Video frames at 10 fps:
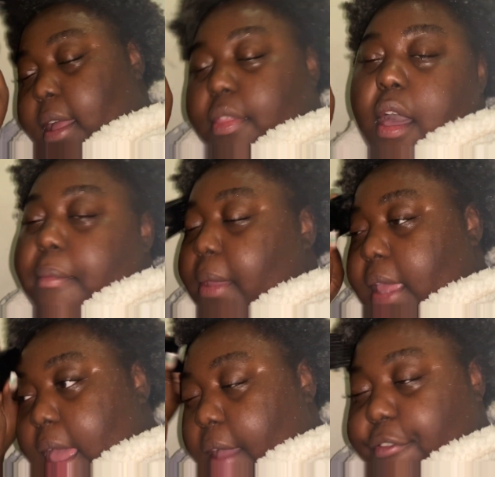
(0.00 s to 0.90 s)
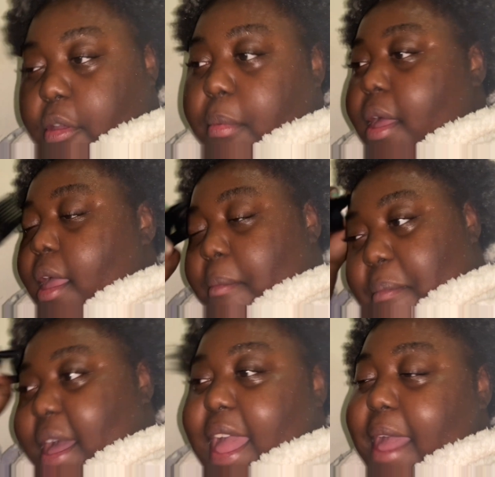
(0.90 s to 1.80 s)
that I've been getting from
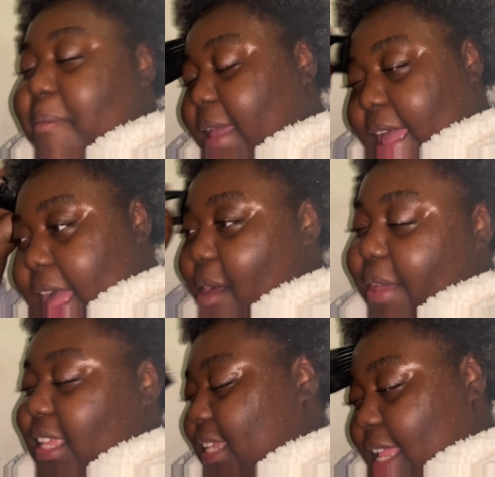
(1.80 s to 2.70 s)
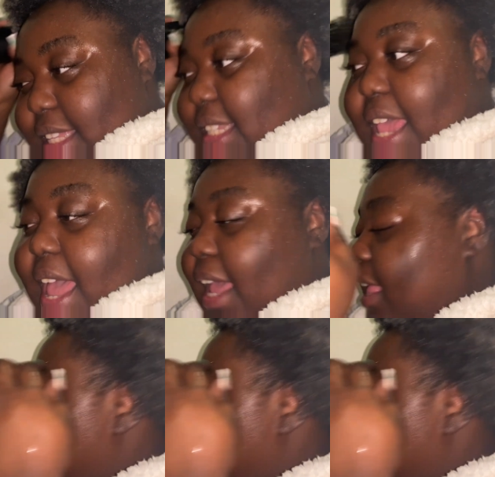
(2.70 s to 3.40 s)
my hair being out is insane.